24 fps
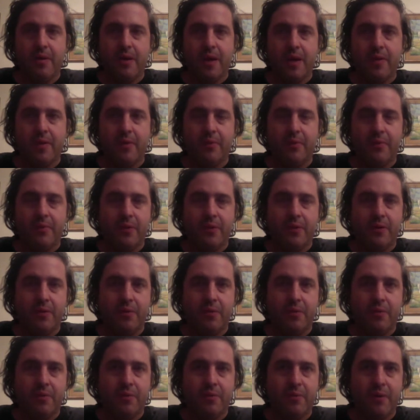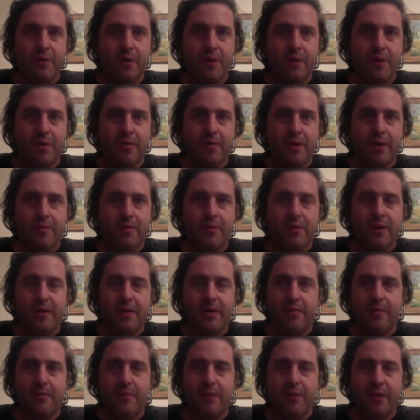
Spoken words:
We'll put you with like-minded